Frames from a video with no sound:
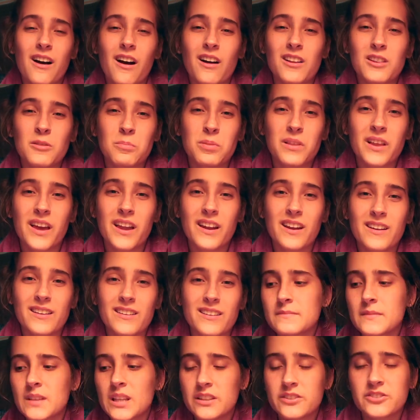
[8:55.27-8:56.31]
on the planet.
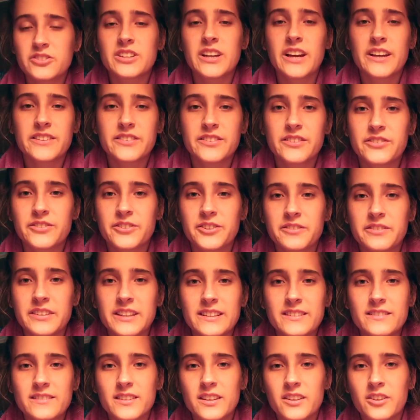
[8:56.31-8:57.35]
Because you guys deserve
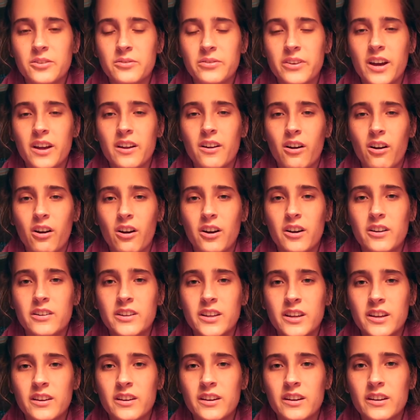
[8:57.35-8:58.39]
it. And you've had a hard
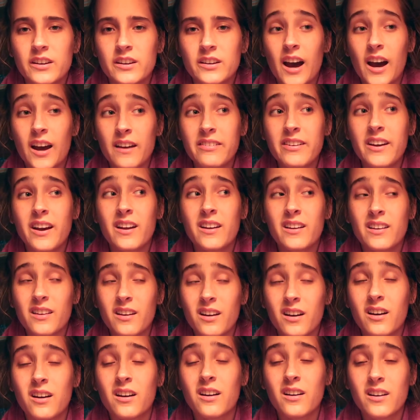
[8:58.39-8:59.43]
year. I've had a
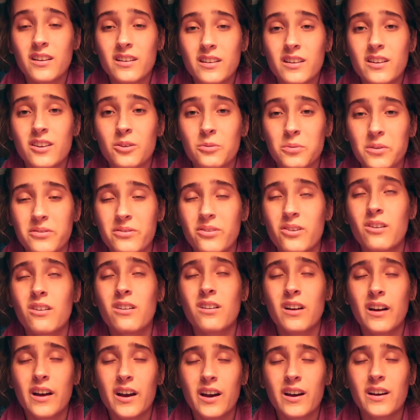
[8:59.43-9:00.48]
hard year. We've all
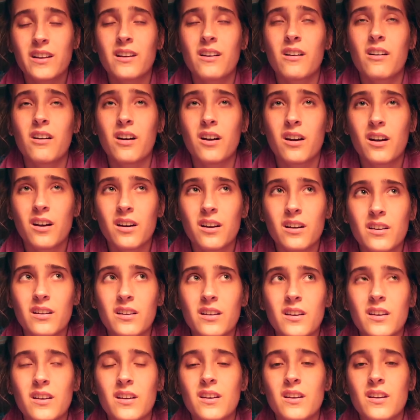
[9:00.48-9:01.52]
had a hard
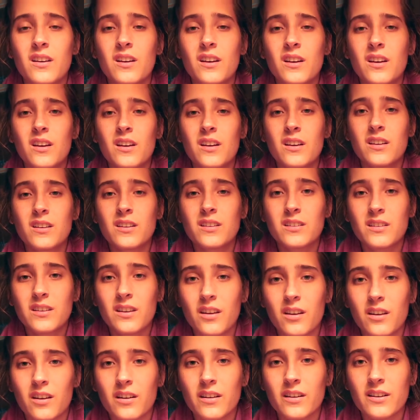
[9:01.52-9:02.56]

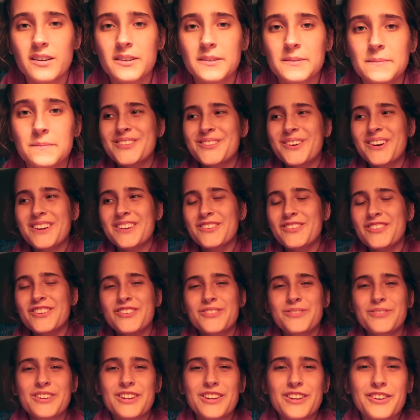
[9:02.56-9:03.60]
year. So I know
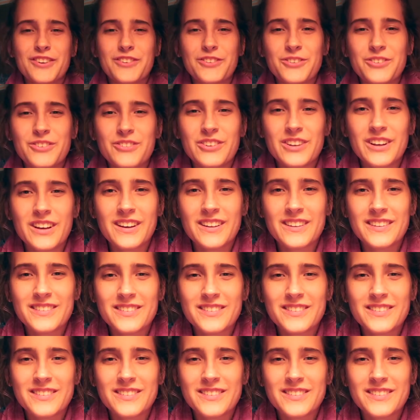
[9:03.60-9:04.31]
this video